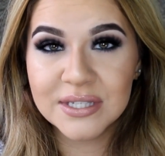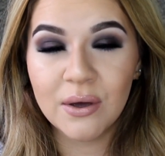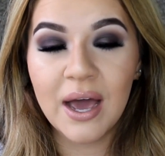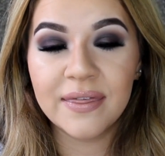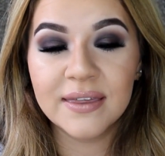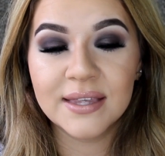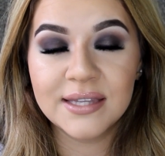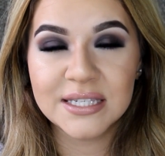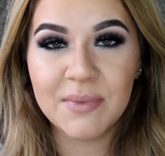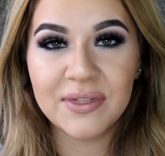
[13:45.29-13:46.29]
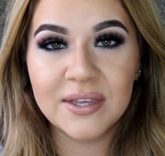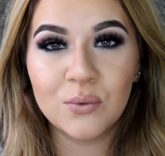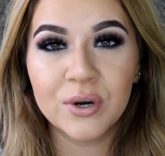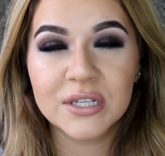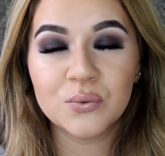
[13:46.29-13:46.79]
so I think that this
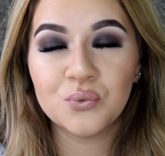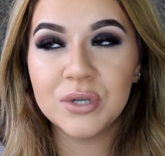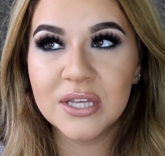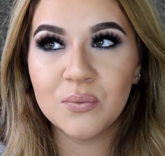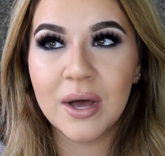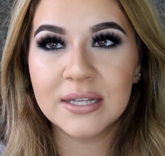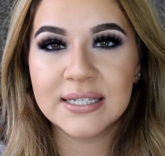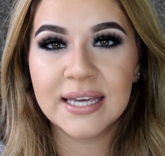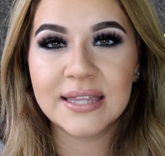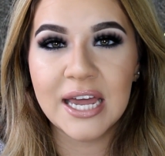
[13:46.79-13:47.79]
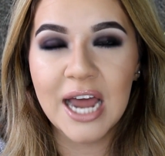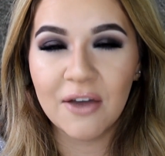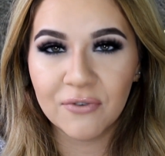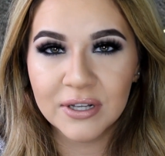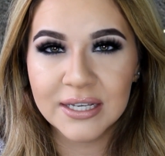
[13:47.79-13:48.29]
method works really well to get that
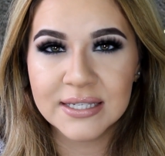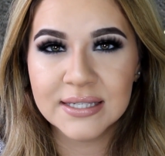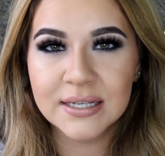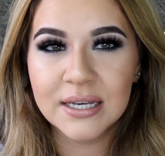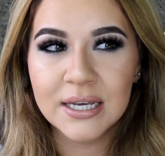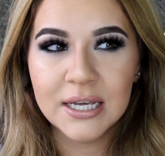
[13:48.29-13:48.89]
effortless